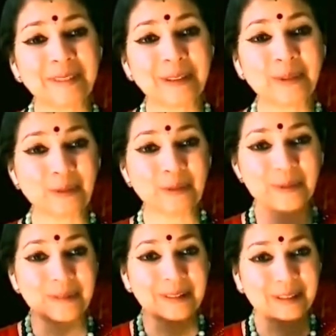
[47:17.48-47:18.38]
You
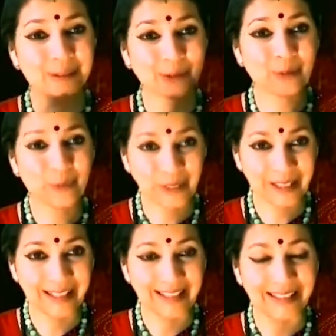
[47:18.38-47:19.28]
throw
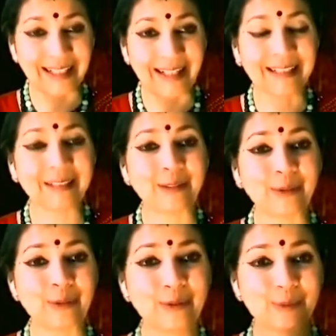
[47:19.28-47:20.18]
words and
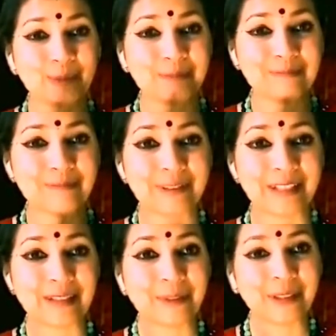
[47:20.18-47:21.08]
you
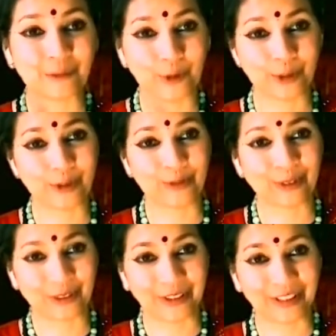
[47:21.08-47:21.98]
bring
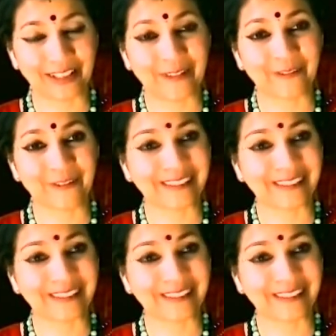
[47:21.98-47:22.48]
misfortune on yourself,